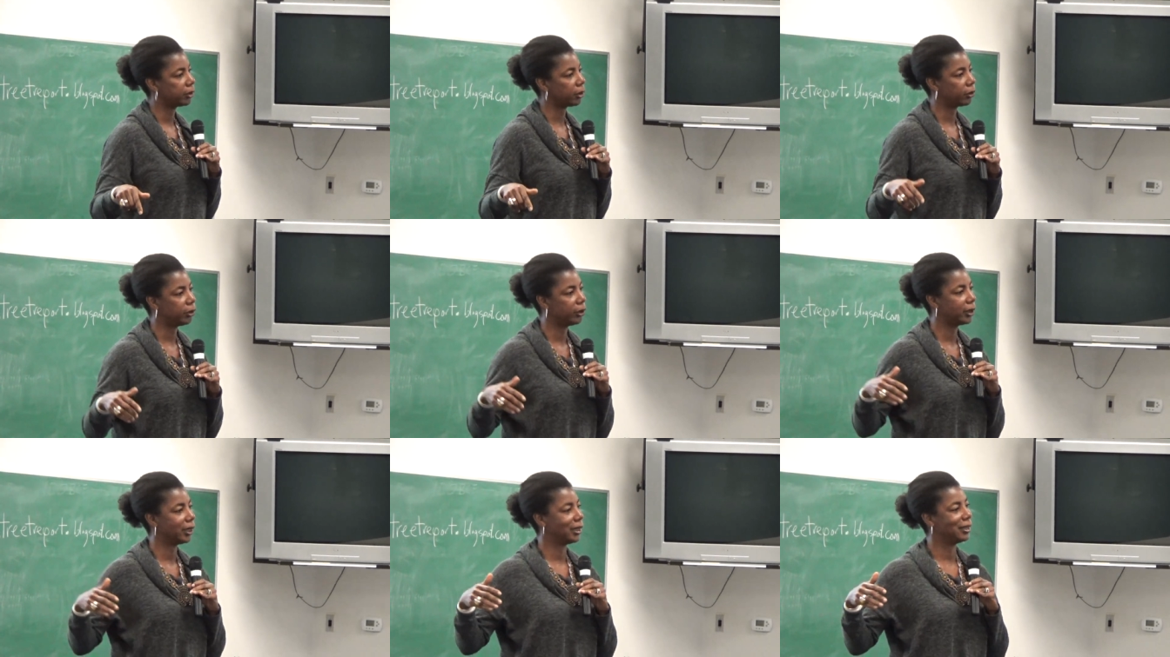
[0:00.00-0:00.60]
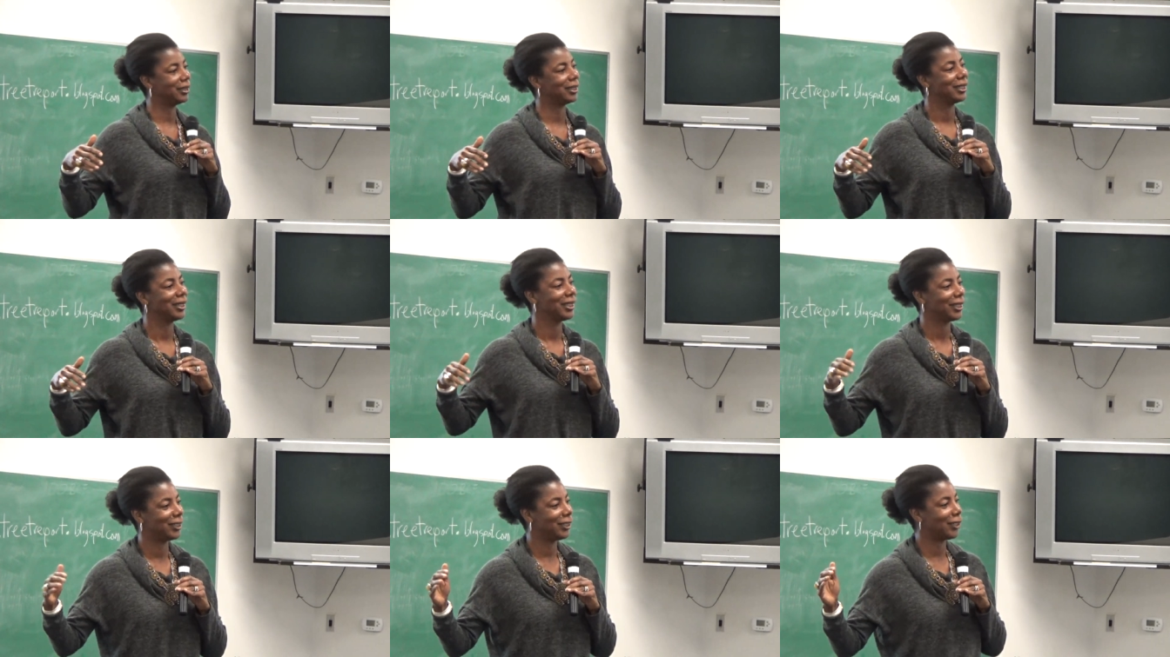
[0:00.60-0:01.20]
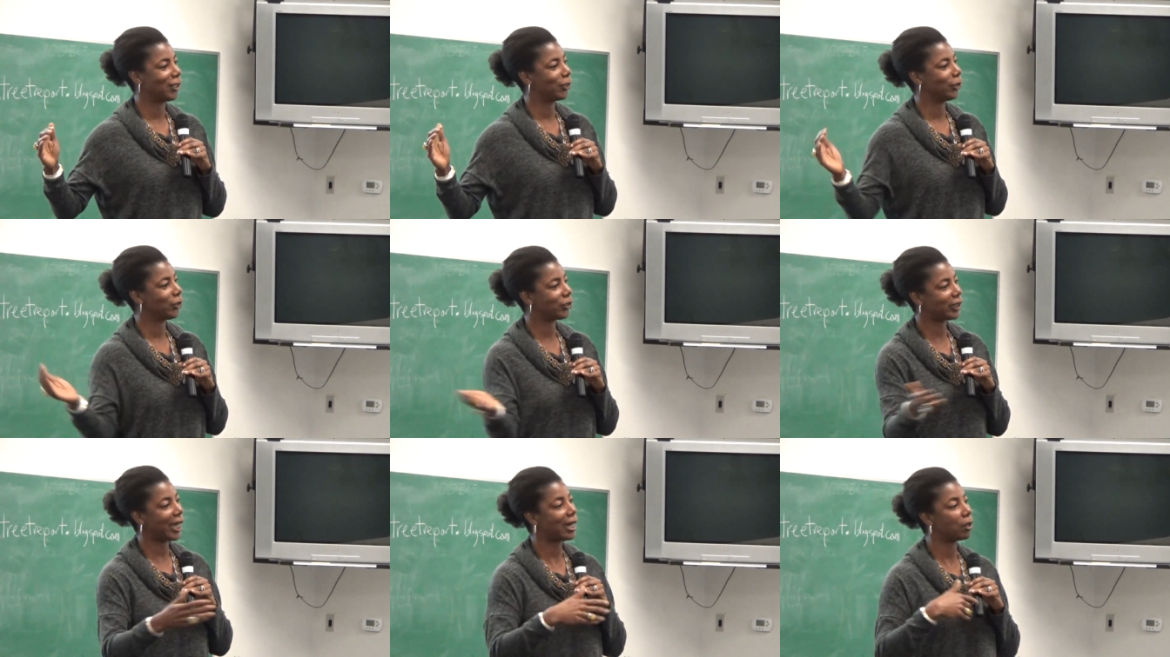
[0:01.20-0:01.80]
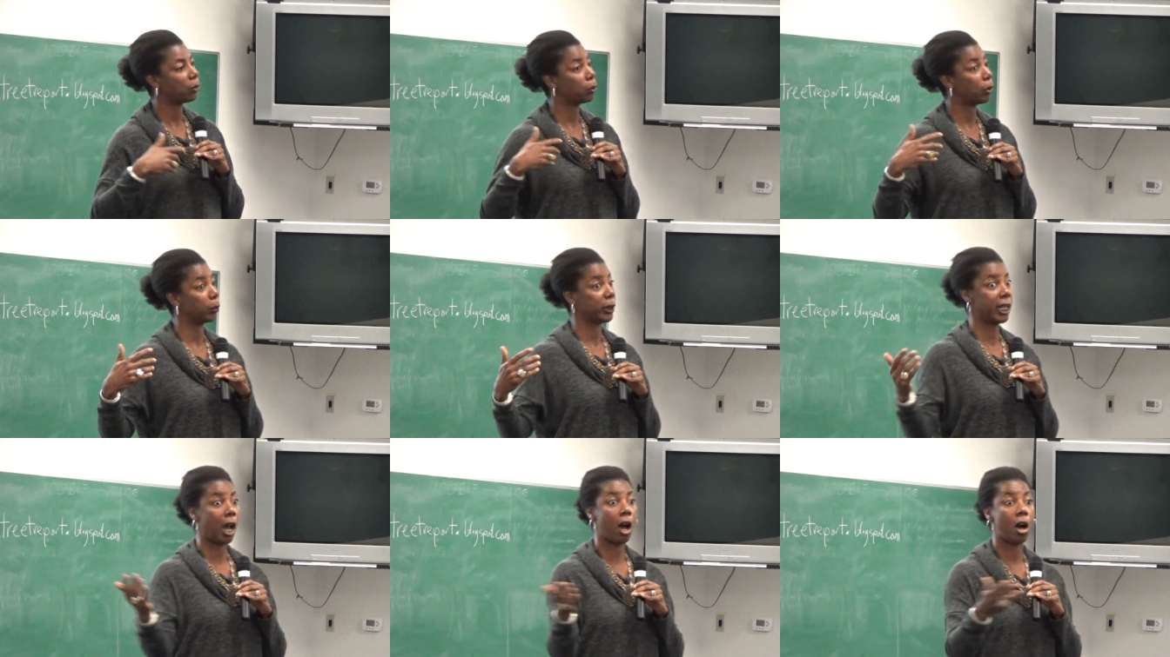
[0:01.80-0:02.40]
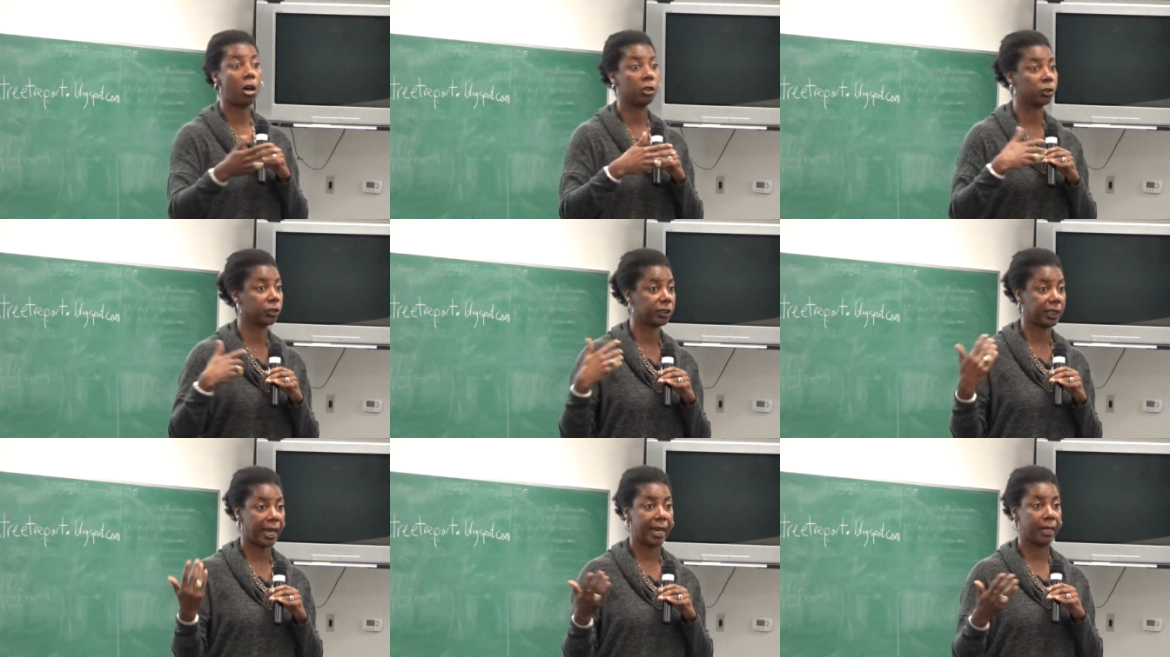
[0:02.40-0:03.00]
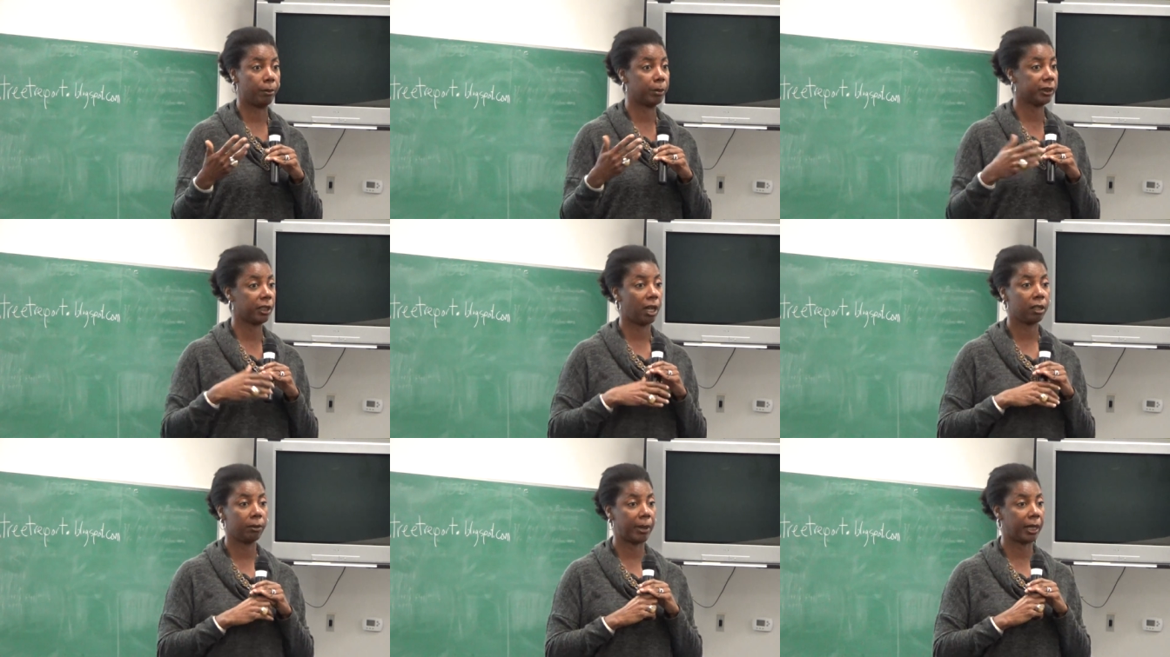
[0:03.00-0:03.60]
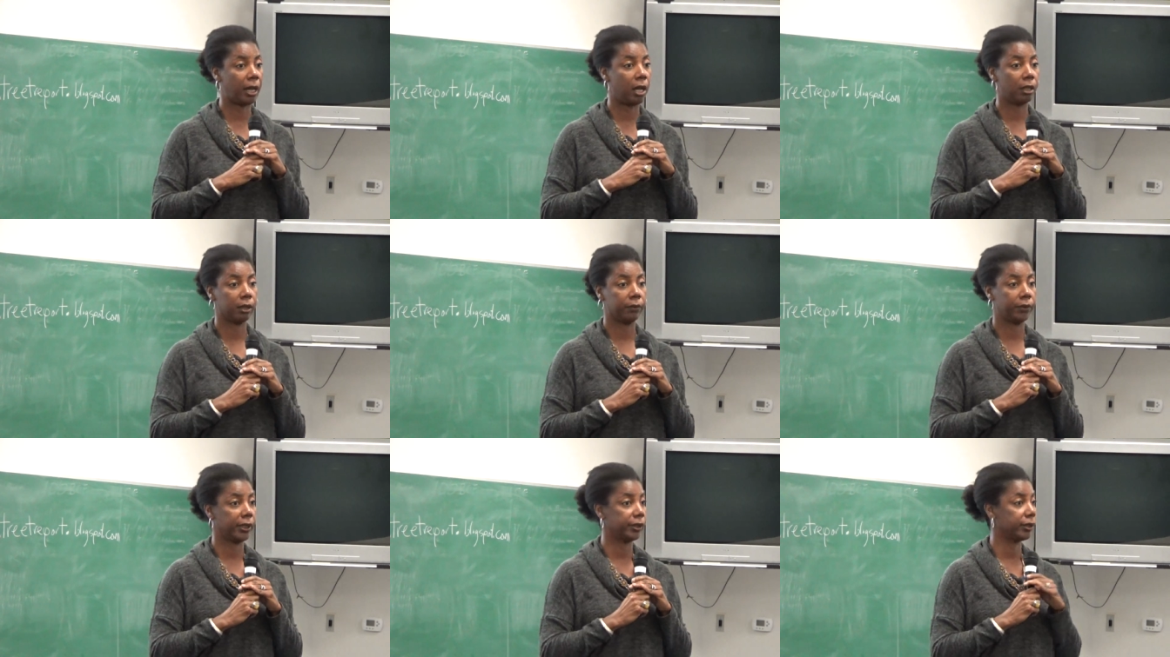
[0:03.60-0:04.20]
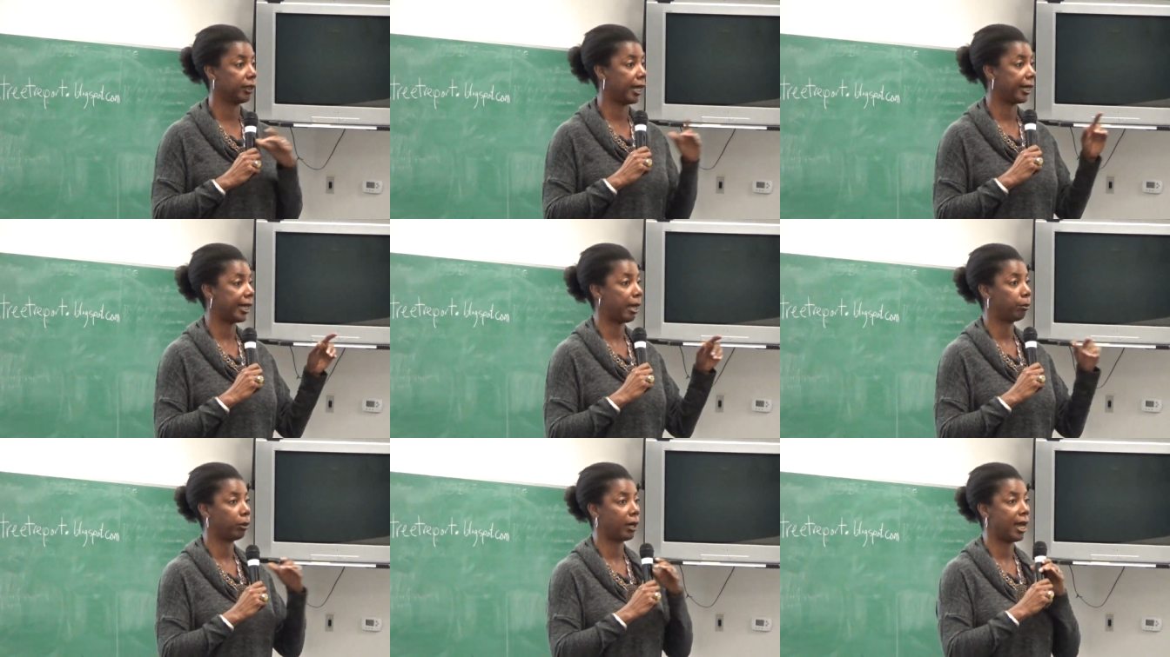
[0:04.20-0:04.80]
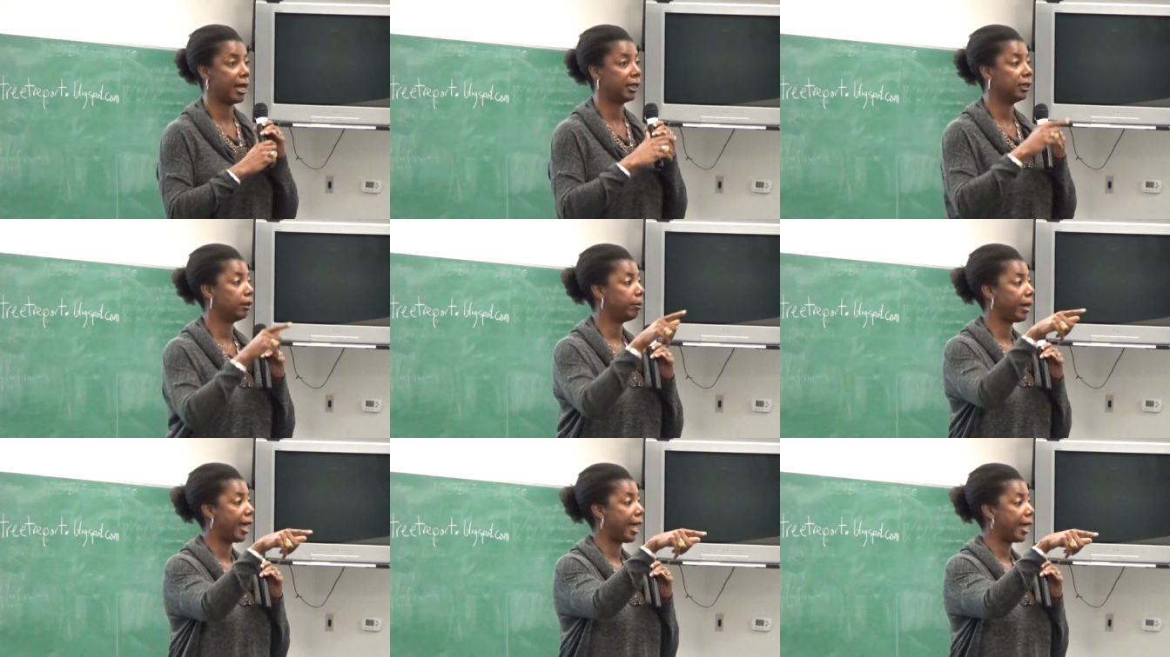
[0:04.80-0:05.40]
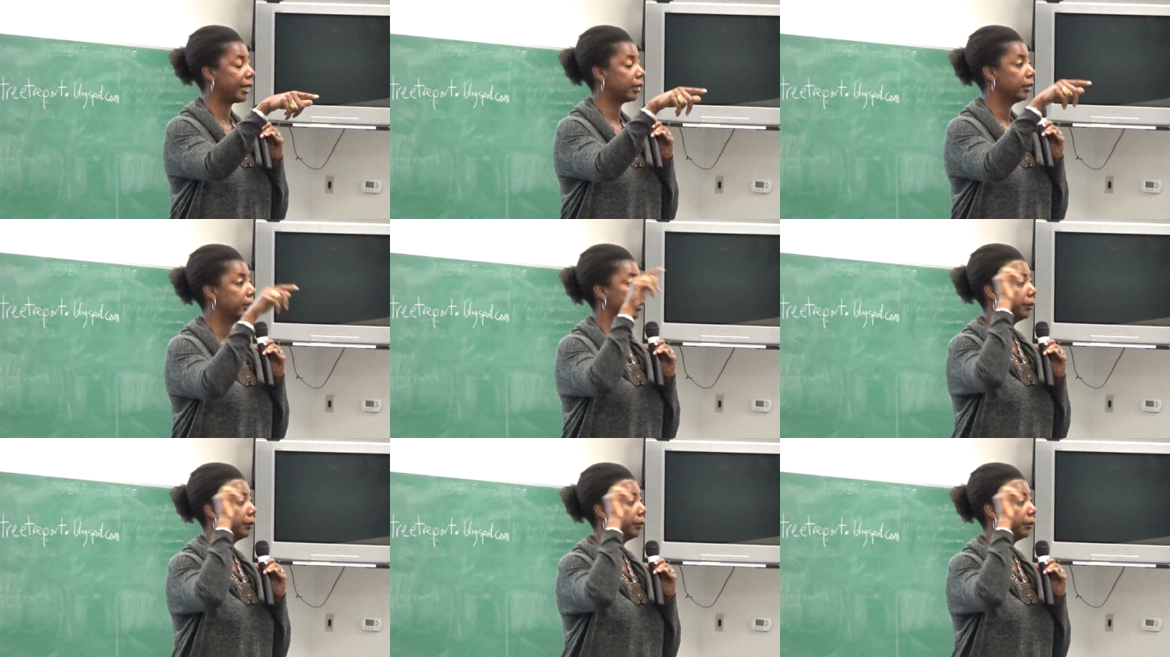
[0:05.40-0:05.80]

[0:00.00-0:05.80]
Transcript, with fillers: So you can, you know, you say, we all say, I'm gonna talk about all of us, and I got Brian in the back,